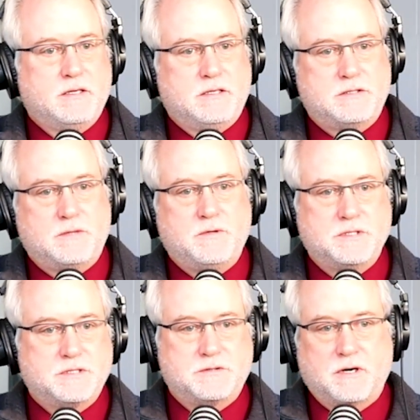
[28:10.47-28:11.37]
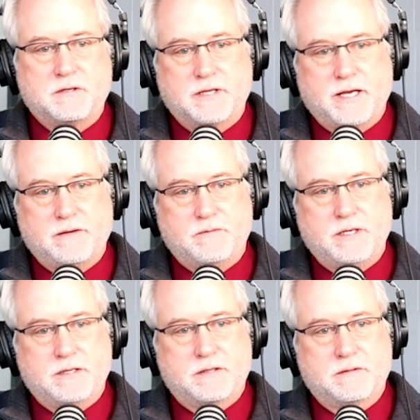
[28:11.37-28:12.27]
someone's struggling
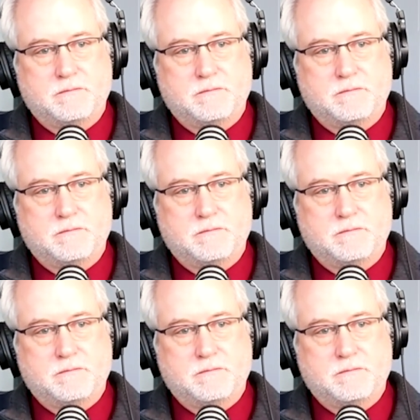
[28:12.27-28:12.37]
with